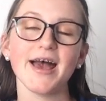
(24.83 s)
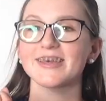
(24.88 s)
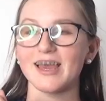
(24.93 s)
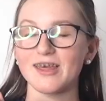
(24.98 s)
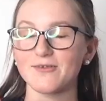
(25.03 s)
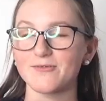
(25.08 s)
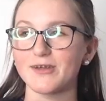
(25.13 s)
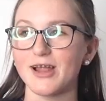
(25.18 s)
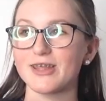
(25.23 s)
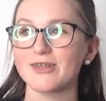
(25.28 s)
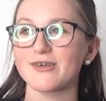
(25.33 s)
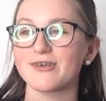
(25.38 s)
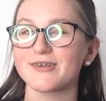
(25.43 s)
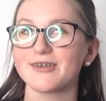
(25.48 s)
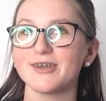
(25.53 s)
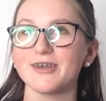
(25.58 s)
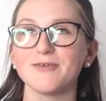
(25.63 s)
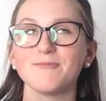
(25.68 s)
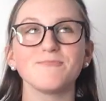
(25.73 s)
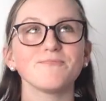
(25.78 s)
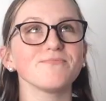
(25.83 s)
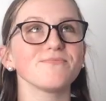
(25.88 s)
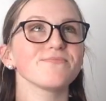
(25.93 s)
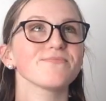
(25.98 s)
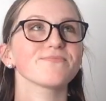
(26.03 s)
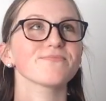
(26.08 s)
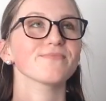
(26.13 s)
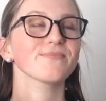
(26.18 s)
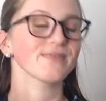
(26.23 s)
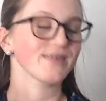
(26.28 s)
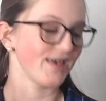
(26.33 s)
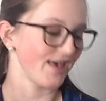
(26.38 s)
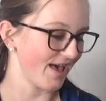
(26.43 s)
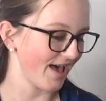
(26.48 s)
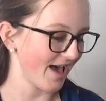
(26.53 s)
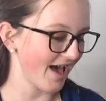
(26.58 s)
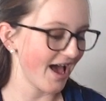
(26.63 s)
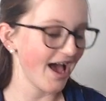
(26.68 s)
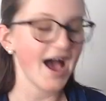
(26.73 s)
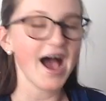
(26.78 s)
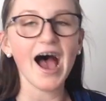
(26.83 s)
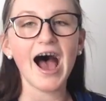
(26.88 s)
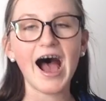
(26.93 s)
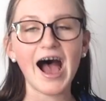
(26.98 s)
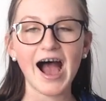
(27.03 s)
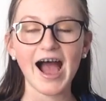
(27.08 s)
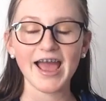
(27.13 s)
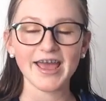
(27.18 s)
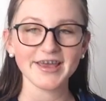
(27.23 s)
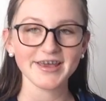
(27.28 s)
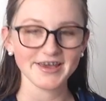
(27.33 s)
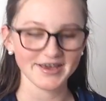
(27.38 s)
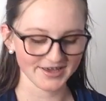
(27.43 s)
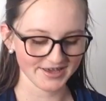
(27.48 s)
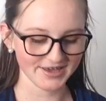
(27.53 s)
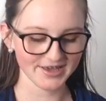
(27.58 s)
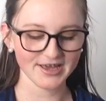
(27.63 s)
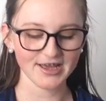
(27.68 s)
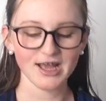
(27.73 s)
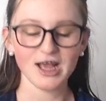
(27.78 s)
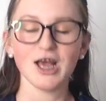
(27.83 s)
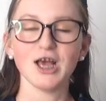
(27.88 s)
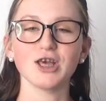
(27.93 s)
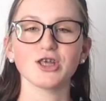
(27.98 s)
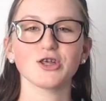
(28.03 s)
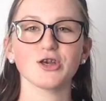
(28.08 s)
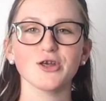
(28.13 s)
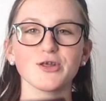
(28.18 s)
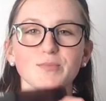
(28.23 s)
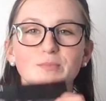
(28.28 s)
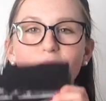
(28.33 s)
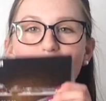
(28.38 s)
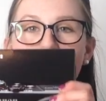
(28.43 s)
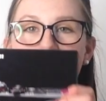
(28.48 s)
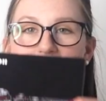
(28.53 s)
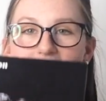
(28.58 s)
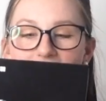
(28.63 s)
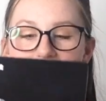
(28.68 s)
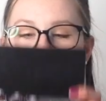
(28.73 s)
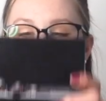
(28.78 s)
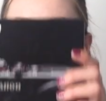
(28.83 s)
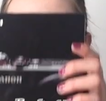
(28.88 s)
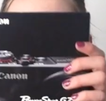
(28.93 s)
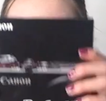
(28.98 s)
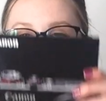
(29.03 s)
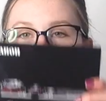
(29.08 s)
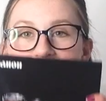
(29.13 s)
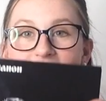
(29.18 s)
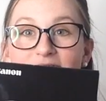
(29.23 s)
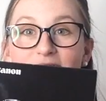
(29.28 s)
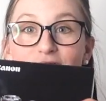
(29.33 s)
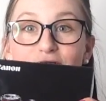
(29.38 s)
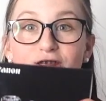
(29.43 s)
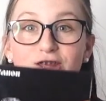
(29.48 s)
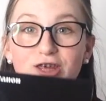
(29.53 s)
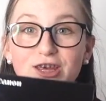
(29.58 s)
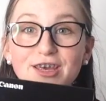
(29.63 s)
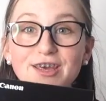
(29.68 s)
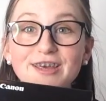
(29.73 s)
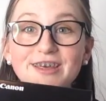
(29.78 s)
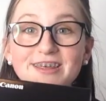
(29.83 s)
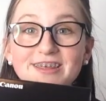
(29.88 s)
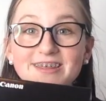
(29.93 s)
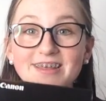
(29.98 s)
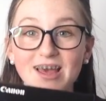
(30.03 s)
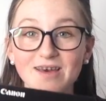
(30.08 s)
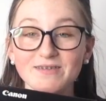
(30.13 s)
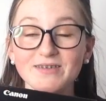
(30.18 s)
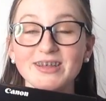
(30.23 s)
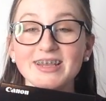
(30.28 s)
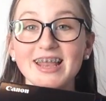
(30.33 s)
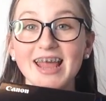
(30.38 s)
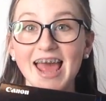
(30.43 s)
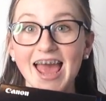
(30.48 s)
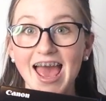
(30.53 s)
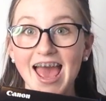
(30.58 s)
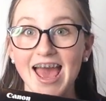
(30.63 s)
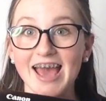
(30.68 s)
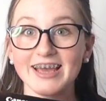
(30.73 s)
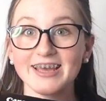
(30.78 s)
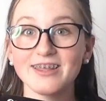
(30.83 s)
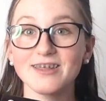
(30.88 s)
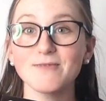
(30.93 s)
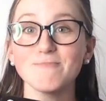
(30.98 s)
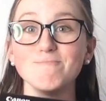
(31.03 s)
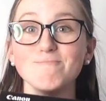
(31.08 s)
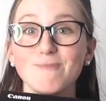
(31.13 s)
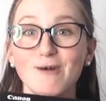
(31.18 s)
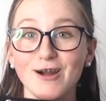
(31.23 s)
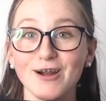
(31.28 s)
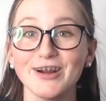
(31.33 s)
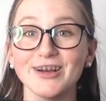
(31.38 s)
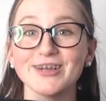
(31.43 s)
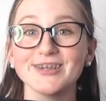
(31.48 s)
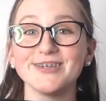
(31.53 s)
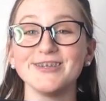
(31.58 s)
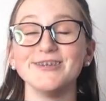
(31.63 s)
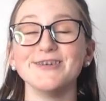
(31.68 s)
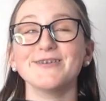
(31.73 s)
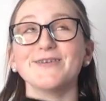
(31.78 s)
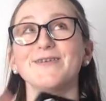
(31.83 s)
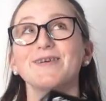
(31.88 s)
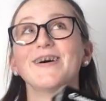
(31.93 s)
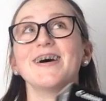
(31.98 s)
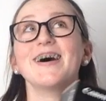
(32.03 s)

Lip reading: Guess what I just did? I just bought the Canon G7x Mark II.